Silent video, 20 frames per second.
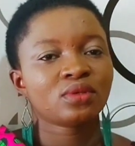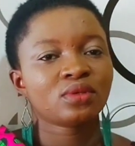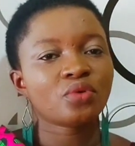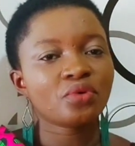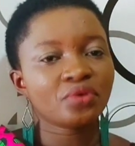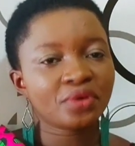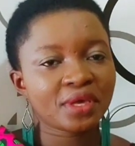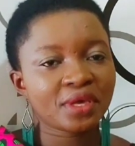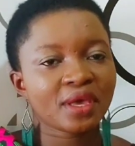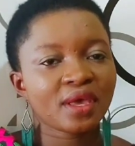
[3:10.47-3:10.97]

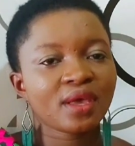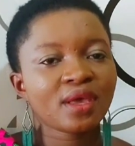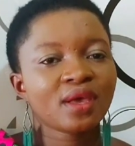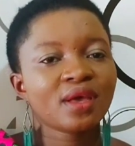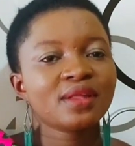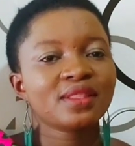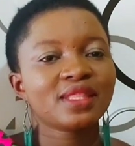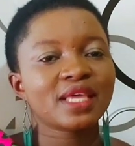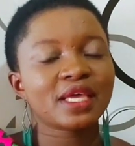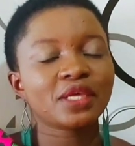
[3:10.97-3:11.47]
okay
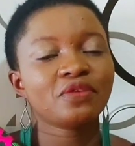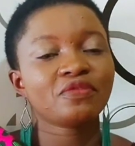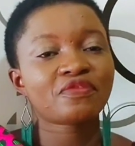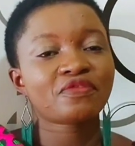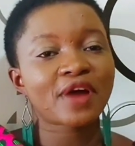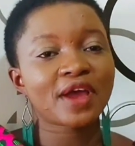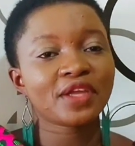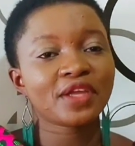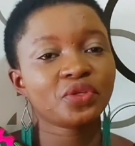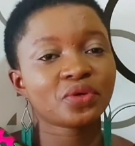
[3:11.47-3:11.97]
then you
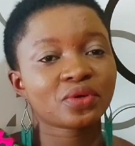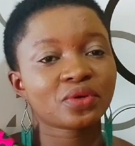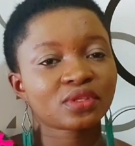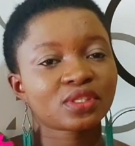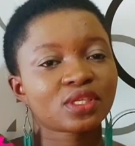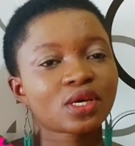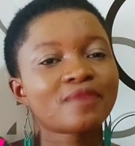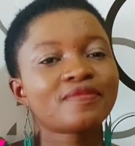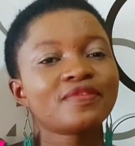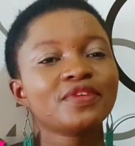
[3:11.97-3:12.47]
find
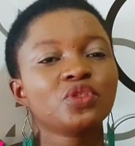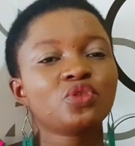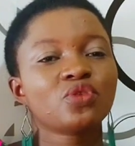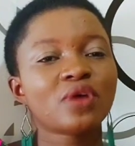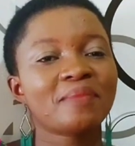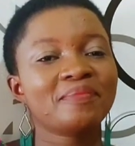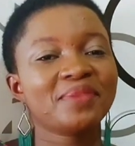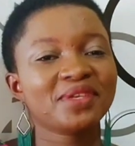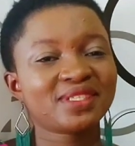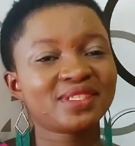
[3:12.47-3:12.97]
yourself into
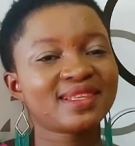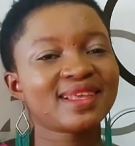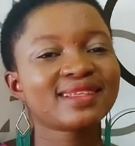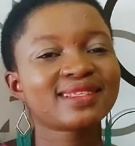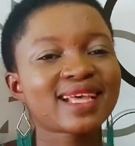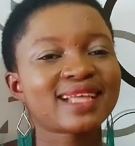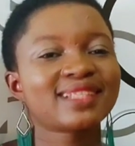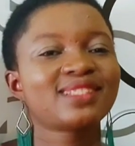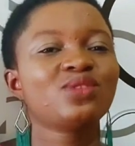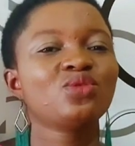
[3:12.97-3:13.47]
a business
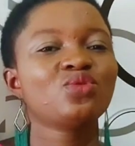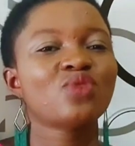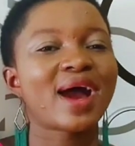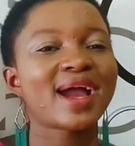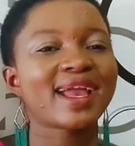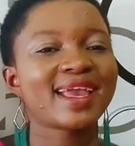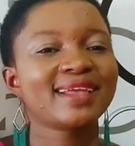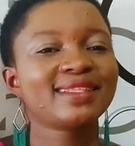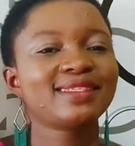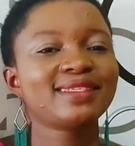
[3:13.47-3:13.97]
that you
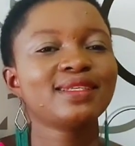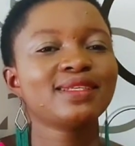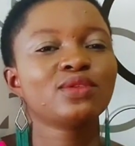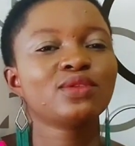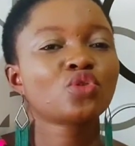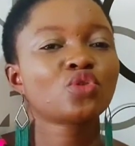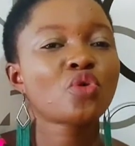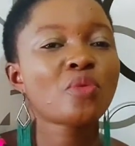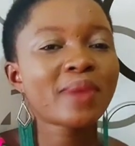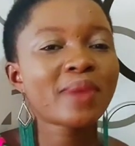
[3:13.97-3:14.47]
are getting
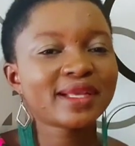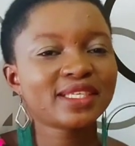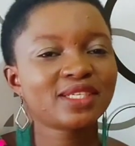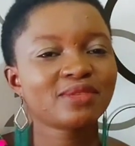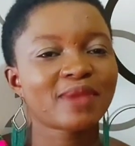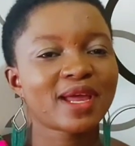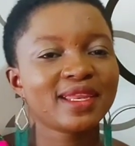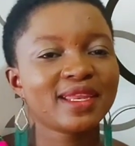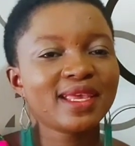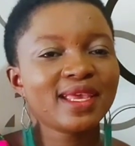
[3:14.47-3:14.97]
so much
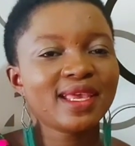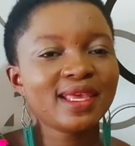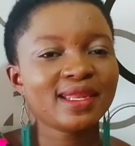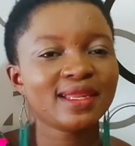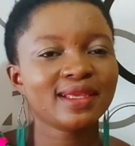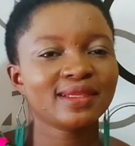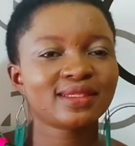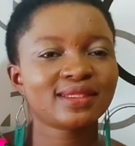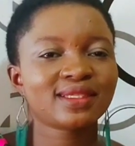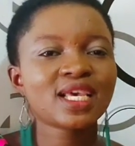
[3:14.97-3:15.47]
money in
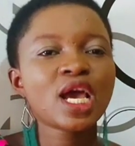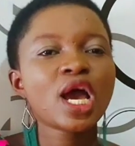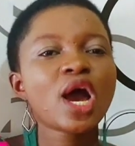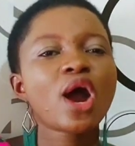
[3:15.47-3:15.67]
it